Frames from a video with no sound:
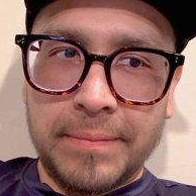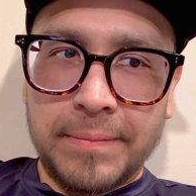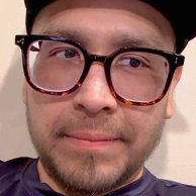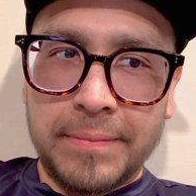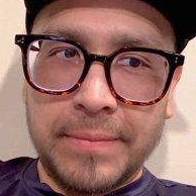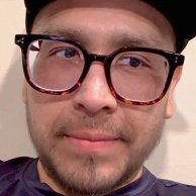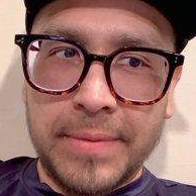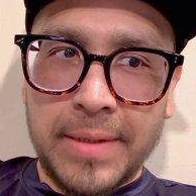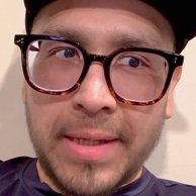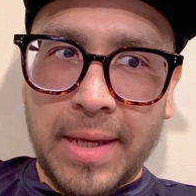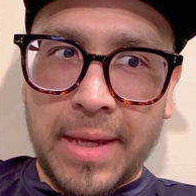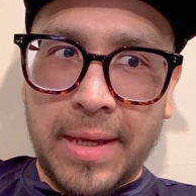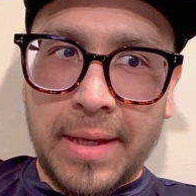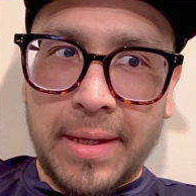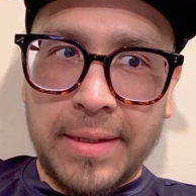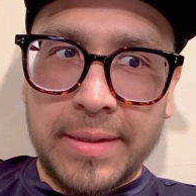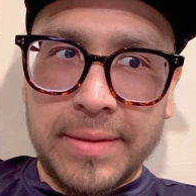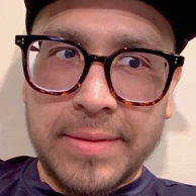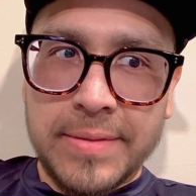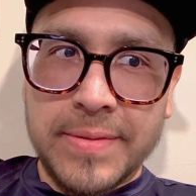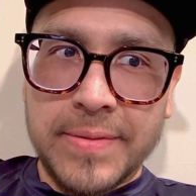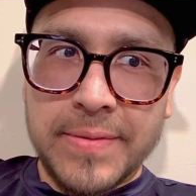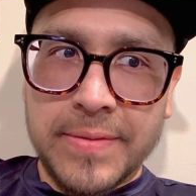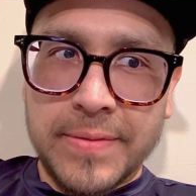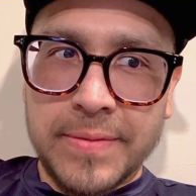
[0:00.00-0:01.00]
yeah,
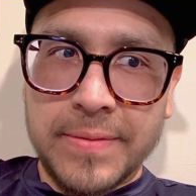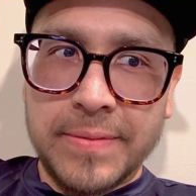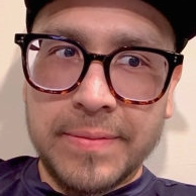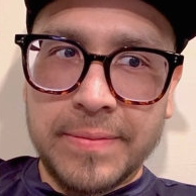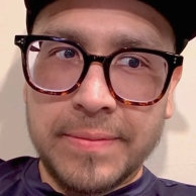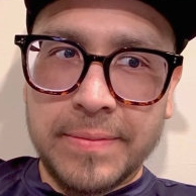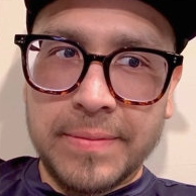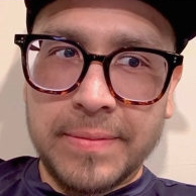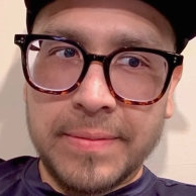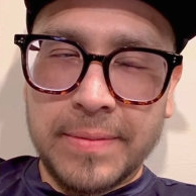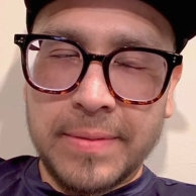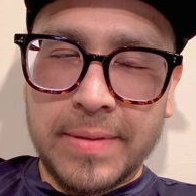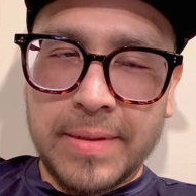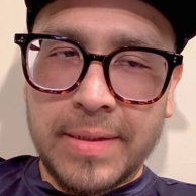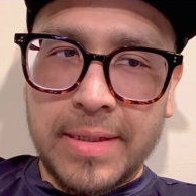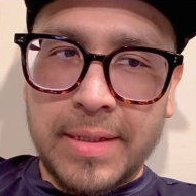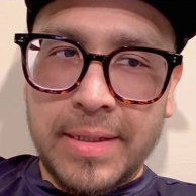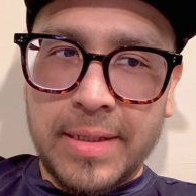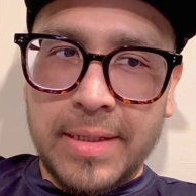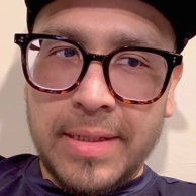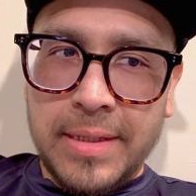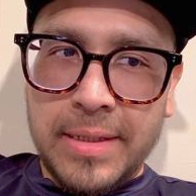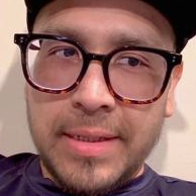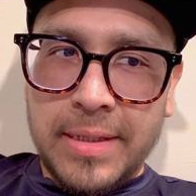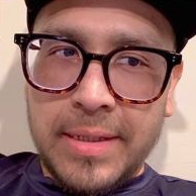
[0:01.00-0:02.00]
it's
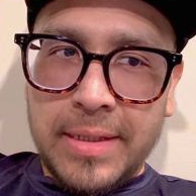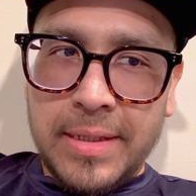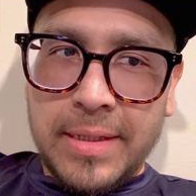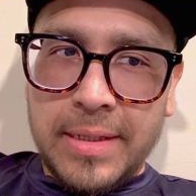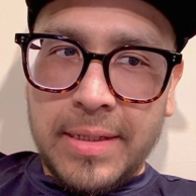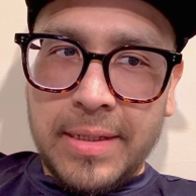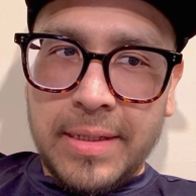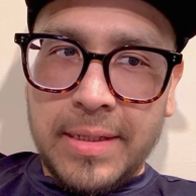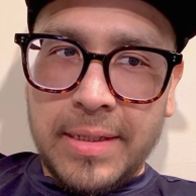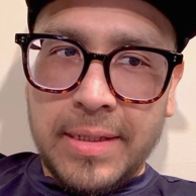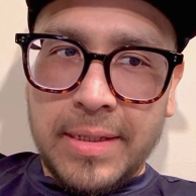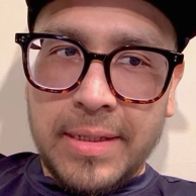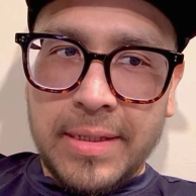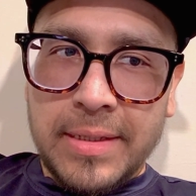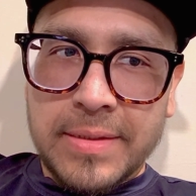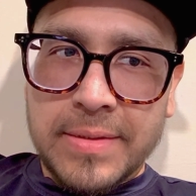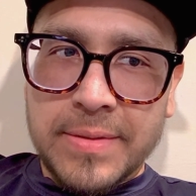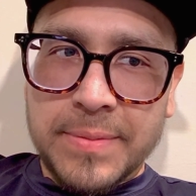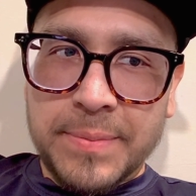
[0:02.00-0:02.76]
it's